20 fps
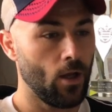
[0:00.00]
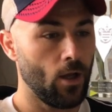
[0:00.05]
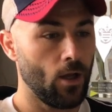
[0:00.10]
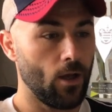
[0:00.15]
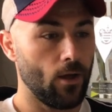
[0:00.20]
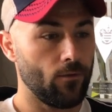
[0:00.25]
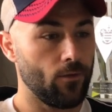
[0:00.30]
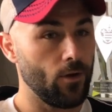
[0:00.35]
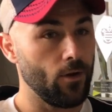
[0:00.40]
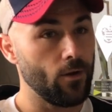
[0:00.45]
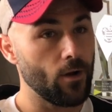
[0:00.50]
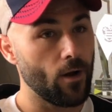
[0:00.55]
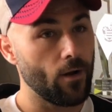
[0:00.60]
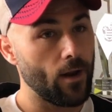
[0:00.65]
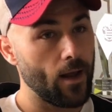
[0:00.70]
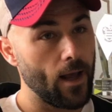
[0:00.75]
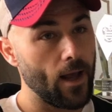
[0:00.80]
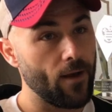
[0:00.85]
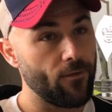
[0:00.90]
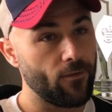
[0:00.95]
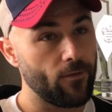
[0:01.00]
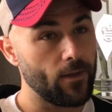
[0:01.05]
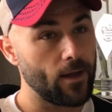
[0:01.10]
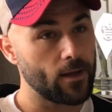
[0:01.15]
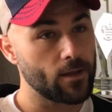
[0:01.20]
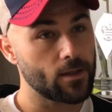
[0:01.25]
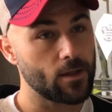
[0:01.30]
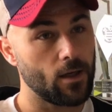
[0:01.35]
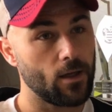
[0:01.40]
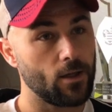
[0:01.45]
if you don't hear from
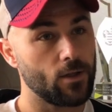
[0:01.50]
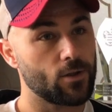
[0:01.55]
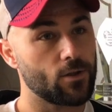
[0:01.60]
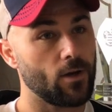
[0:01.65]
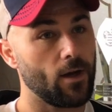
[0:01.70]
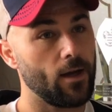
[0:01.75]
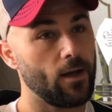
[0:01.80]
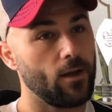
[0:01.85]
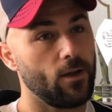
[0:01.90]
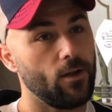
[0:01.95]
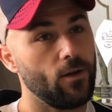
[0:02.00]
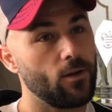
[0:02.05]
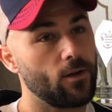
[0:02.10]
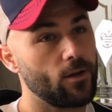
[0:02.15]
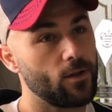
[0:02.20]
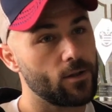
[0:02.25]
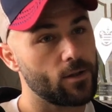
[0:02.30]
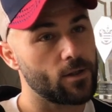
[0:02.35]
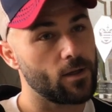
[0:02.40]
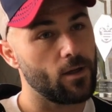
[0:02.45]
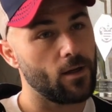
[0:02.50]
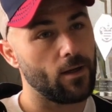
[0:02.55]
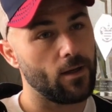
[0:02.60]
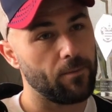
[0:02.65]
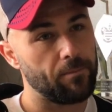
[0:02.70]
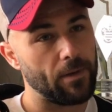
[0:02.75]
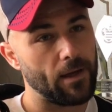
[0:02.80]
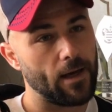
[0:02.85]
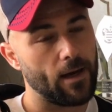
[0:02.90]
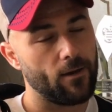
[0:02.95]
that certain trainer, you can
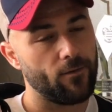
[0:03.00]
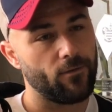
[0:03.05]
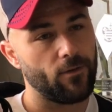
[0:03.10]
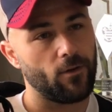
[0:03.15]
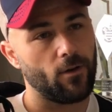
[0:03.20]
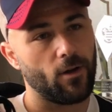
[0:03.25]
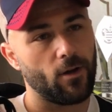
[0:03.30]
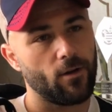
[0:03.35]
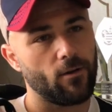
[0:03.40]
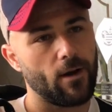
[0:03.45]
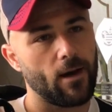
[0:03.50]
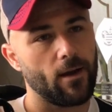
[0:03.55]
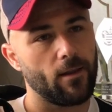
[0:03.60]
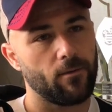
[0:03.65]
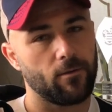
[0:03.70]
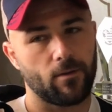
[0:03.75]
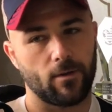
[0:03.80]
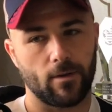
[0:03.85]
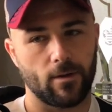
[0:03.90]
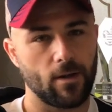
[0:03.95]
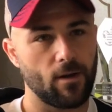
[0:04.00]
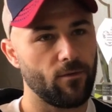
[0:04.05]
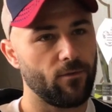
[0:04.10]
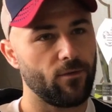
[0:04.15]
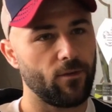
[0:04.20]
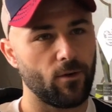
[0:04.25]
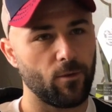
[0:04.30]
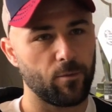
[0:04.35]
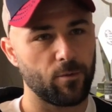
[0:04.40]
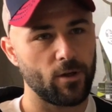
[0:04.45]
certainly feel like you're out and, oh, I don't
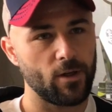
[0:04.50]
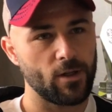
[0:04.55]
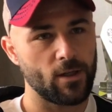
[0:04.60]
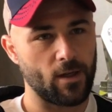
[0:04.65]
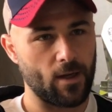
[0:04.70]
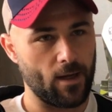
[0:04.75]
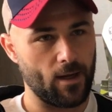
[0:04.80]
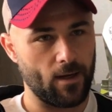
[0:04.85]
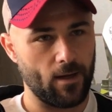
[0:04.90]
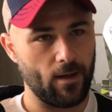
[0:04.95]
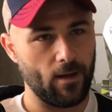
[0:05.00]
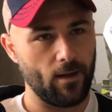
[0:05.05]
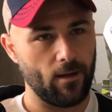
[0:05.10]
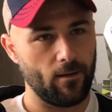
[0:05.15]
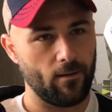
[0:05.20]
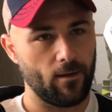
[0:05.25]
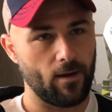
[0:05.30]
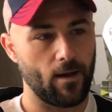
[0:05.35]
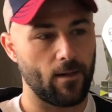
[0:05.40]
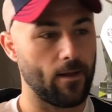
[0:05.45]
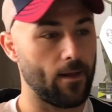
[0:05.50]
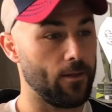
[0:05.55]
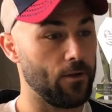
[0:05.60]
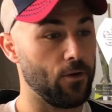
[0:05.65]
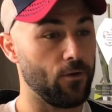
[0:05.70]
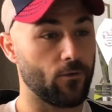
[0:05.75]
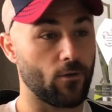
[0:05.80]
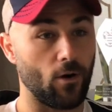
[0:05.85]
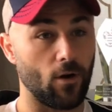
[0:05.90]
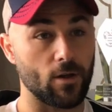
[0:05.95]
feel appreciated here. And then
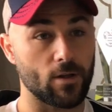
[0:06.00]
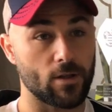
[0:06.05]
you've got